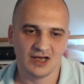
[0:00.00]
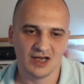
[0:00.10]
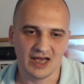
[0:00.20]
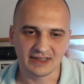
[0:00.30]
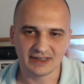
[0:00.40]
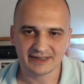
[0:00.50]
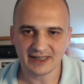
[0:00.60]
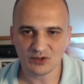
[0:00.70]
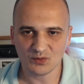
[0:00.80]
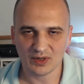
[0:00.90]
And the
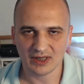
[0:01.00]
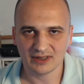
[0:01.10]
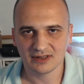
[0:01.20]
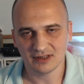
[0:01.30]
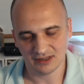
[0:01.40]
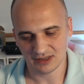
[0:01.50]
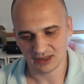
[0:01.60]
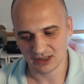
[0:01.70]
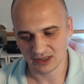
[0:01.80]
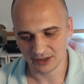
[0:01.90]
second one,
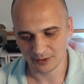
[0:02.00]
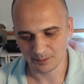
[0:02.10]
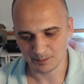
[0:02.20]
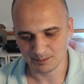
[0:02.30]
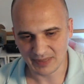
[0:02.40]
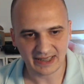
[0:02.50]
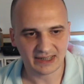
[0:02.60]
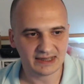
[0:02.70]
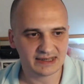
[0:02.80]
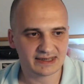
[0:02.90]

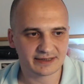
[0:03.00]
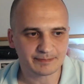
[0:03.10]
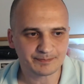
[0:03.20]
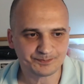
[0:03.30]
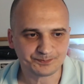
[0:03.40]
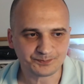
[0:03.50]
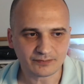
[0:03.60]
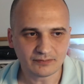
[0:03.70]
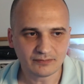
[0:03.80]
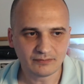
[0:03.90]
banks,
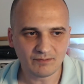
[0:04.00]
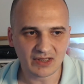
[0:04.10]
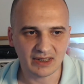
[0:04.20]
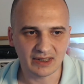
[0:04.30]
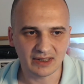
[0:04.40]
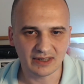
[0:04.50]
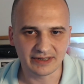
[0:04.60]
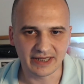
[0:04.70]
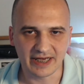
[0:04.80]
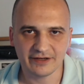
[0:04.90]

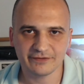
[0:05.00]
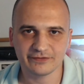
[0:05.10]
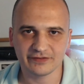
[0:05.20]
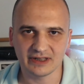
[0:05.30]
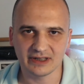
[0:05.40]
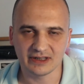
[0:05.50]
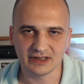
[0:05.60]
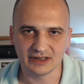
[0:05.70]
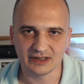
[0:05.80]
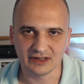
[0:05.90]
they have
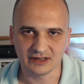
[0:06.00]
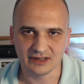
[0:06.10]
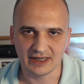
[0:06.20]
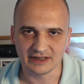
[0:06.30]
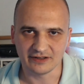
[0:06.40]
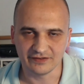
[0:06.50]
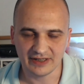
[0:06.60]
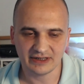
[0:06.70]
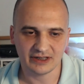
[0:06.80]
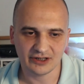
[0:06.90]
an
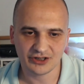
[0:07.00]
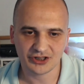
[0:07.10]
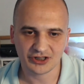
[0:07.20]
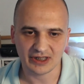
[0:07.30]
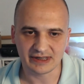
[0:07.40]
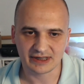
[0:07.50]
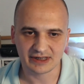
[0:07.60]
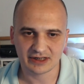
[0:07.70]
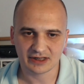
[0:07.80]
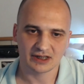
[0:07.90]
advantage
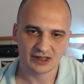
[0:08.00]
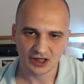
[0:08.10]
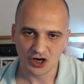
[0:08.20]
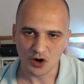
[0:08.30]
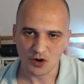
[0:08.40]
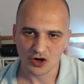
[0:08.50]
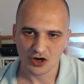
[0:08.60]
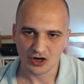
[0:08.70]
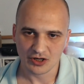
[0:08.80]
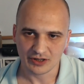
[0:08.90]
as
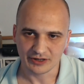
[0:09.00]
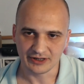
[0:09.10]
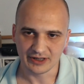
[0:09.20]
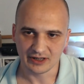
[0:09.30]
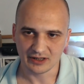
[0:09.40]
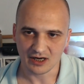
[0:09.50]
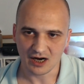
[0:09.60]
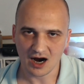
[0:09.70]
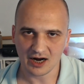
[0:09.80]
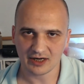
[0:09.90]
the
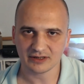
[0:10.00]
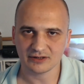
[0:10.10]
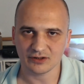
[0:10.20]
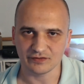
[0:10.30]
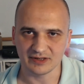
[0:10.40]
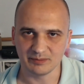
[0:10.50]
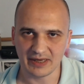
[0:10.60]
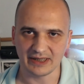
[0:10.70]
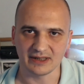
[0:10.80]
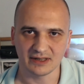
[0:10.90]
heart of the
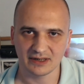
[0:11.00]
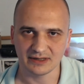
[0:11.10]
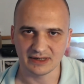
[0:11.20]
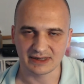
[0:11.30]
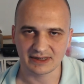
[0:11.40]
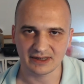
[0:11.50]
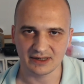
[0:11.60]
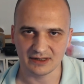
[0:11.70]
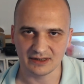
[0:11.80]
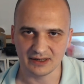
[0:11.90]
bank,
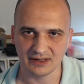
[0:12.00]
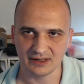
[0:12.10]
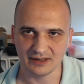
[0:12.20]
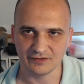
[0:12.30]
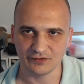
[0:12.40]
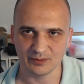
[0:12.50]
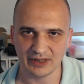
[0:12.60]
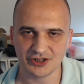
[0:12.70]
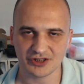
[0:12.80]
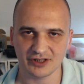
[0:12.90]
the
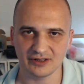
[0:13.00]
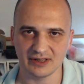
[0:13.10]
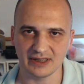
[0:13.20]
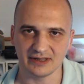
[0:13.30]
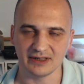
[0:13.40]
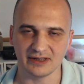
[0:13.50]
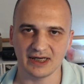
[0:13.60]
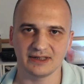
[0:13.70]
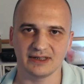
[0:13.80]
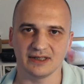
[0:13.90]
information and the
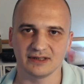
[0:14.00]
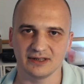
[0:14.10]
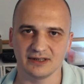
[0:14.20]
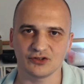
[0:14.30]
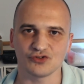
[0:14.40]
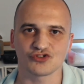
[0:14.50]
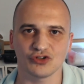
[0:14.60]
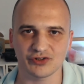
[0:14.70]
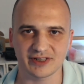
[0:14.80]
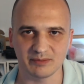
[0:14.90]
data that
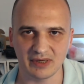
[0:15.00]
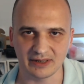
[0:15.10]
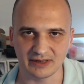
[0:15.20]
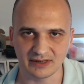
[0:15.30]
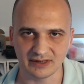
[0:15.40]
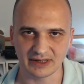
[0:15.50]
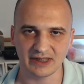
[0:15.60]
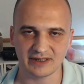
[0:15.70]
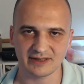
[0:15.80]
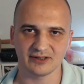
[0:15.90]
controls the money, the
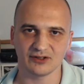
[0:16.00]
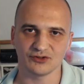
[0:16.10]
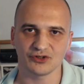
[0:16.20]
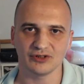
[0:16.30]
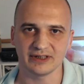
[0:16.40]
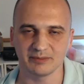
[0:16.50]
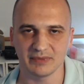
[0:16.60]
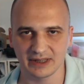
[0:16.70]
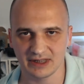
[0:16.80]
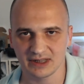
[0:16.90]
keys that are controlling the
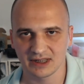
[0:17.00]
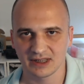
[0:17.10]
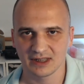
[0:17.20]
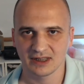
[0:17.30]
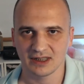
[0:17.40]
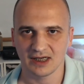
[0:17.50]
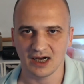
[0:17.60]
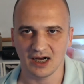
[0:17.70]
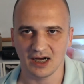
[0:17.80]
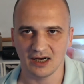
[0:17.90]
money,
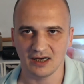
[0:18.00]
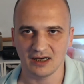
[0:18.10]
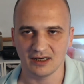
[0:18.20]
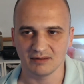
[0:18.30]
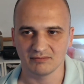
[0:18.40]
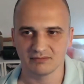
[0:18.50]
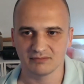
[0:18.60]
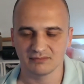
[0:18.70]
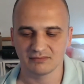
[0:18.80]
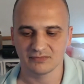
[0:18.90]
are
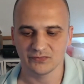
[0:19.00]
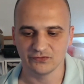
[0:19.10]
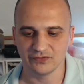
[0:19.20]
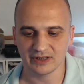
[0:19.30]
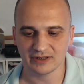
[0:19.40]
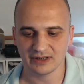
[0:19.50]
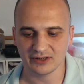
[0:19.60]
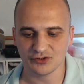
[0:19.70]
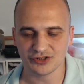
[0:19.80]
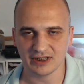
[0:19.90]

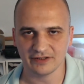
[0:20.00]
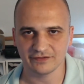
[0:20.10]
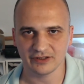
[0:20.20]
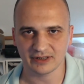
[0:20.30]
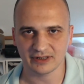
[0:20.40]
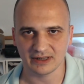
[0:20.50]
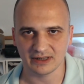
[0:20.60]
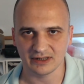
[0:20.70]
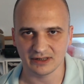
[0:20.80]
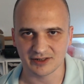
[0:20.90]
usually
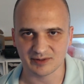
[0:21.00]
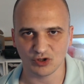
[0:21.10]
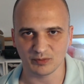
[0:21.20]
very small